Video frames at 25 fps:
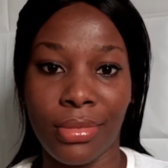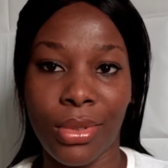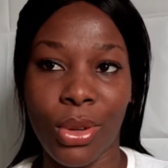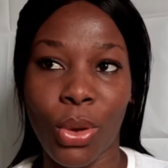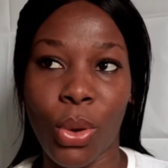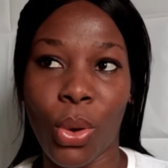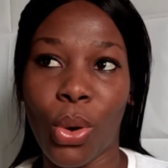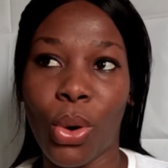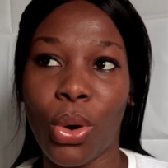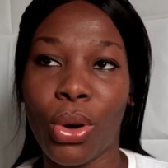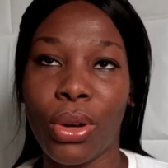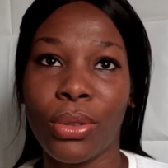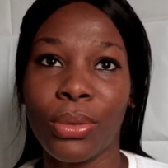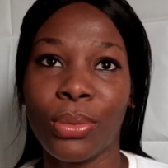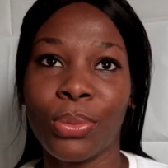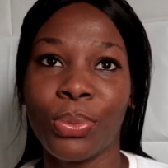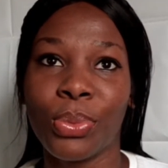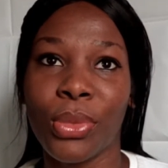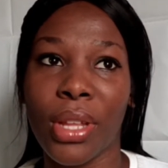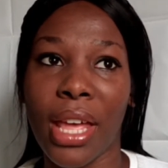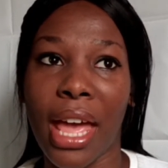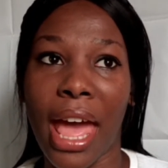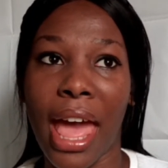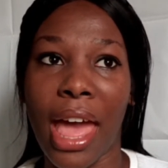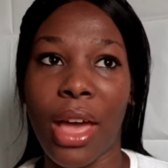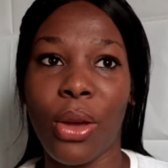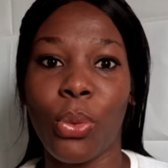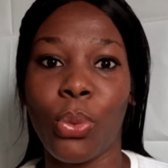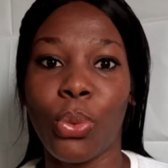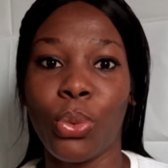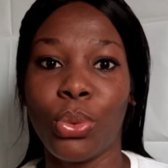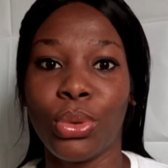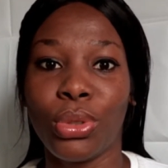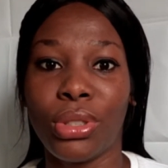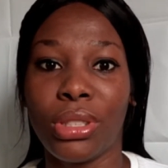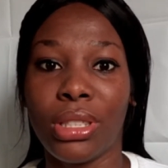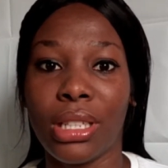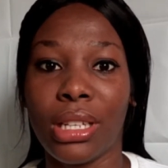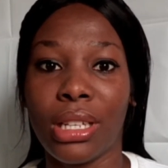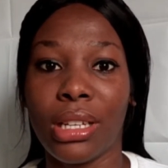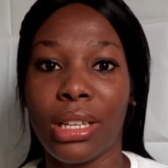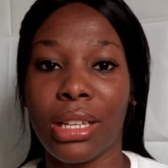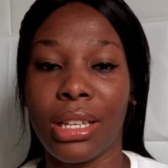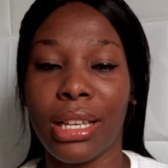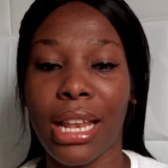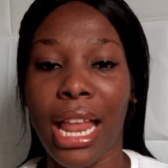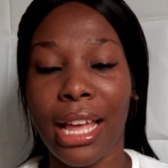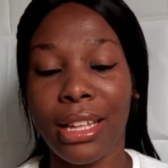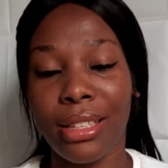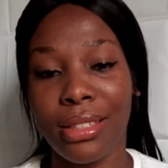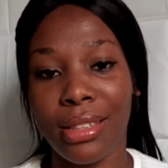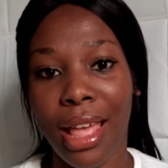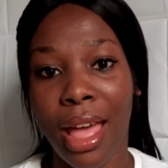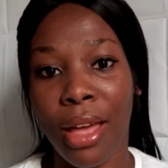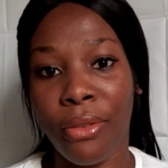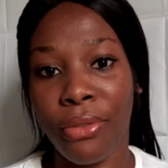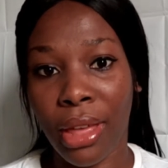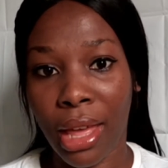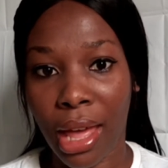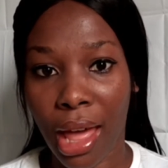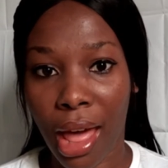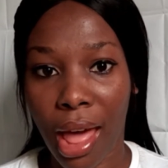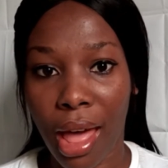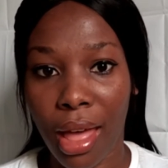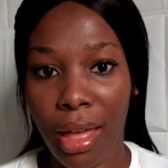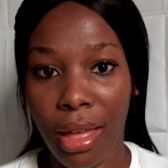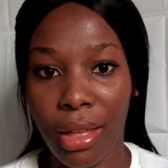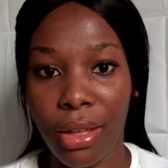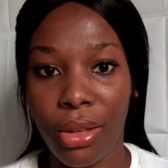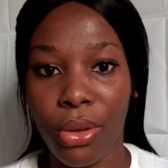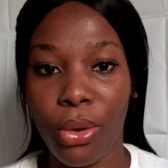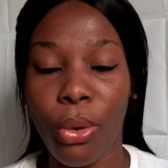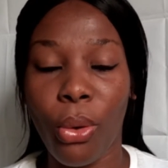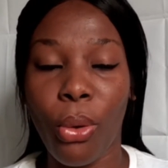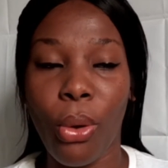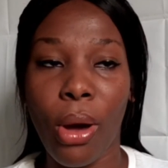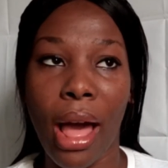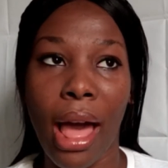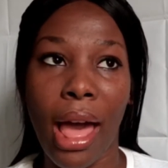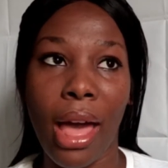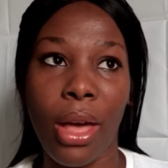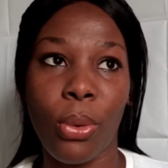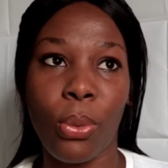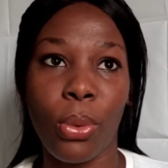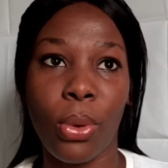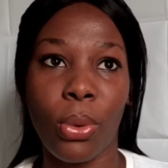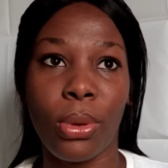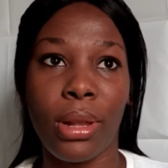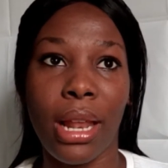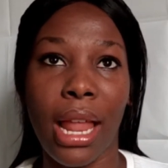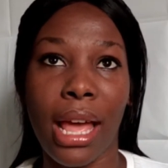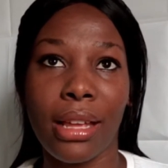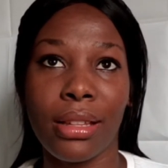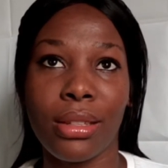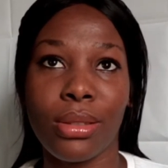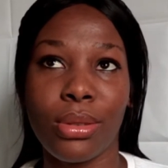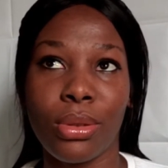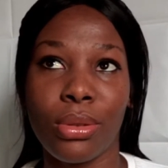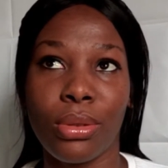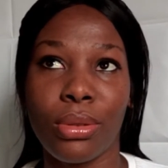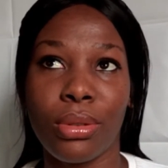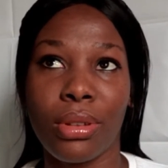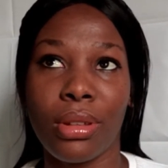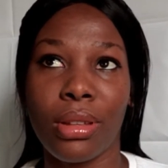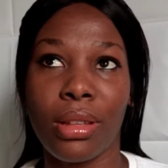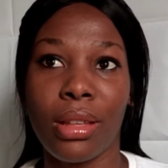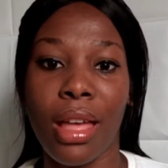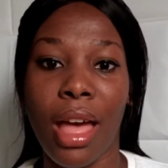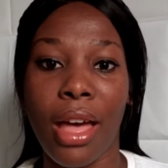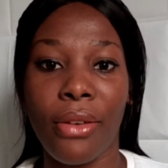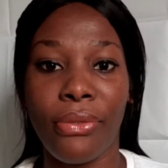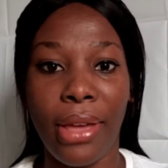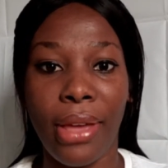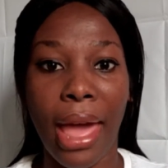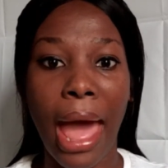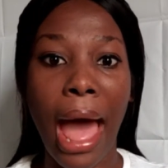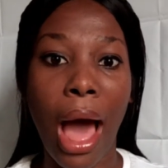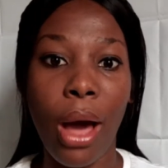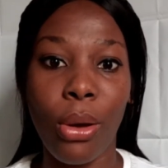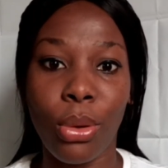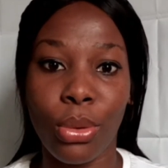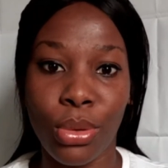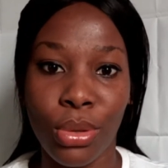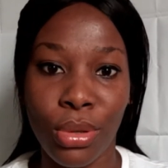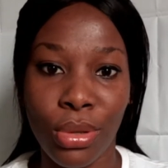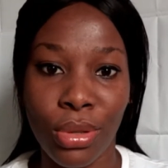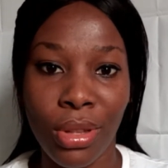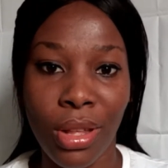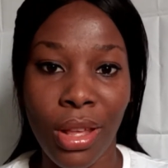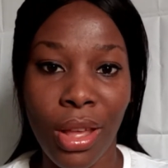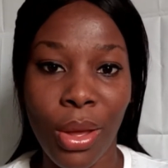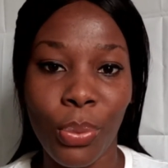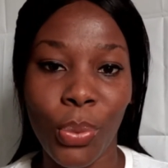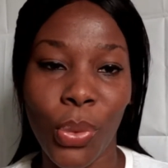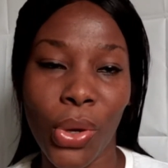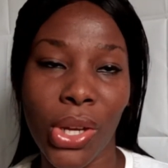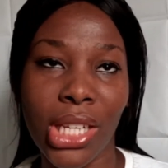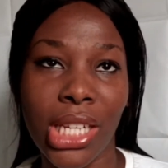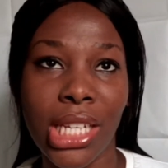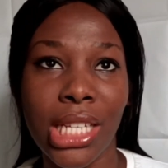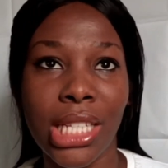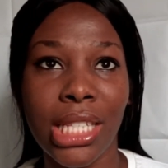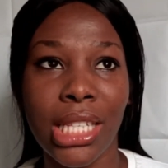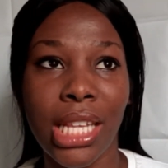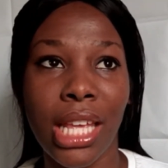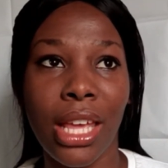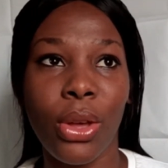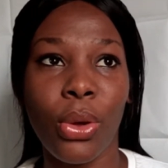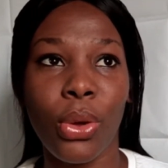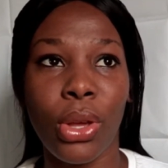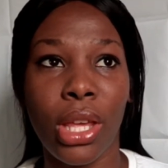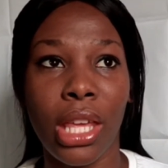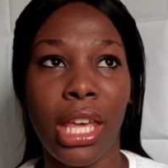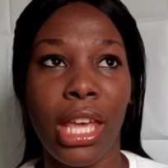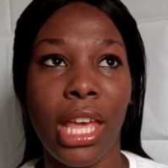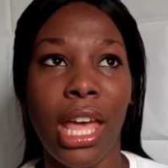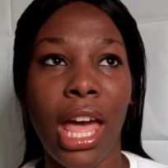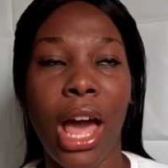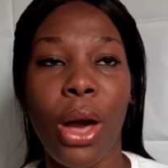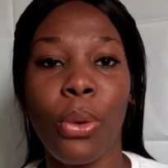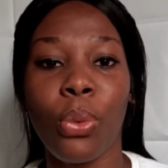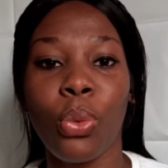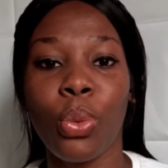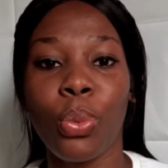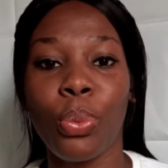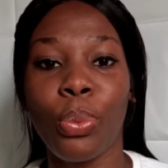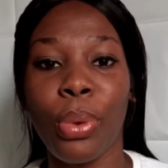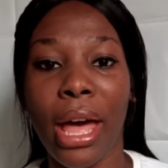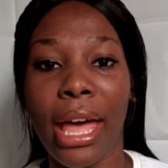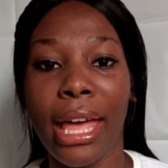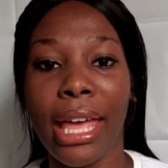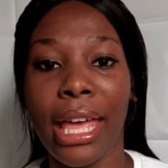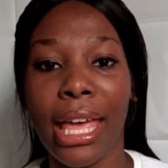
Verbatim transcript: or I would like to have a car, or I will like to have a house. But you didn't say, okay, I will buy